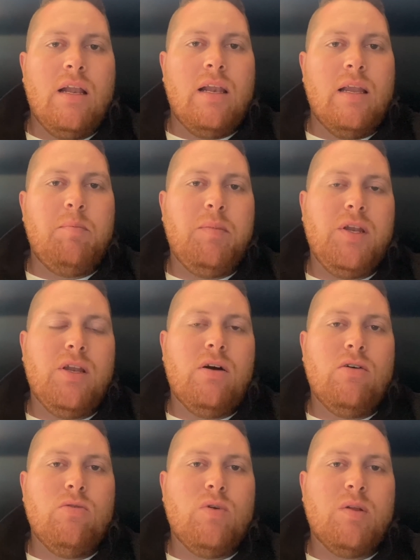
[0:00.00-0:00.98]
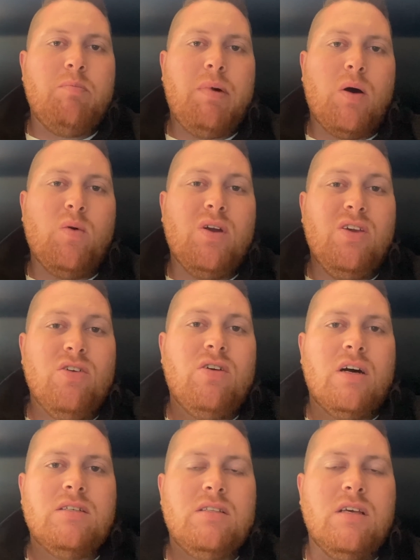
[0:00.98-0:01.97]
Let me know what power you
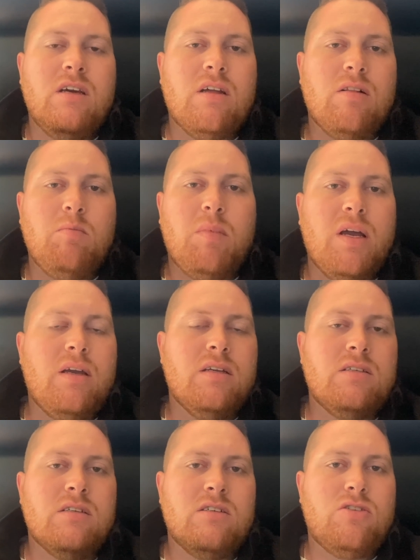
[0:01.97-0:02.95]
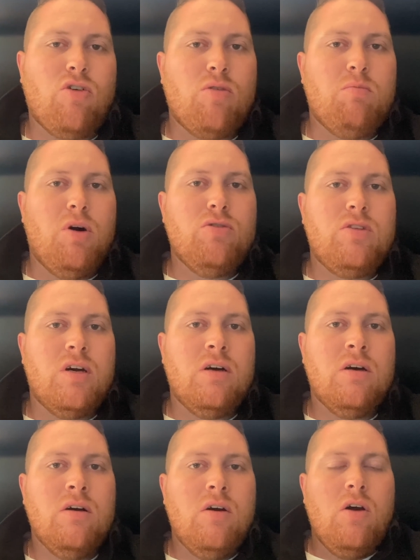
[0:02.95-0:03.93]
guys think it'll make. It's a stock motor
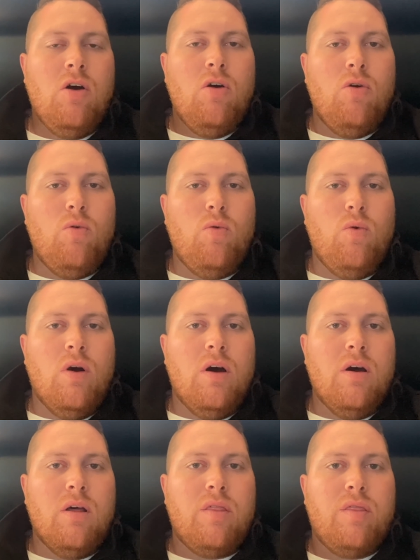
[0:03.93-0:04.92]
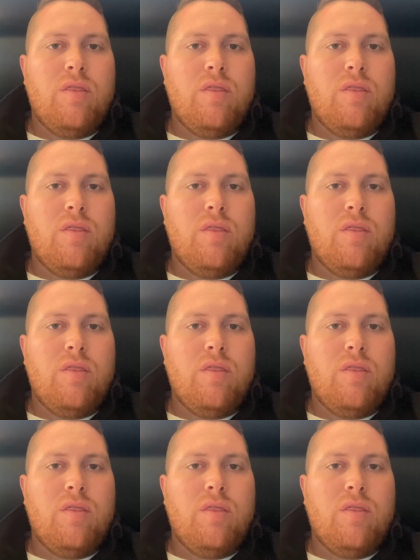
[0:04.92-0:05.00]
with